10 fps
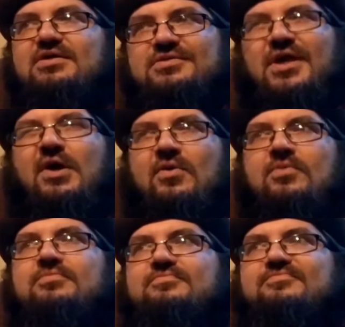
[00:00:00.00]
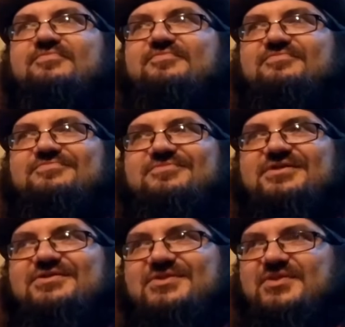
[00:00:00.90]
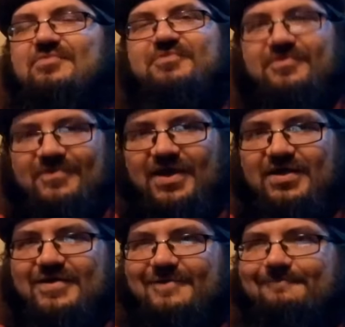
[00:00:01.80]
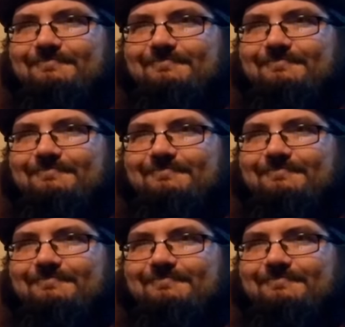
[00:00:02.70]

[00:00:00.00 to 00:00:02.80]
No, there's something there.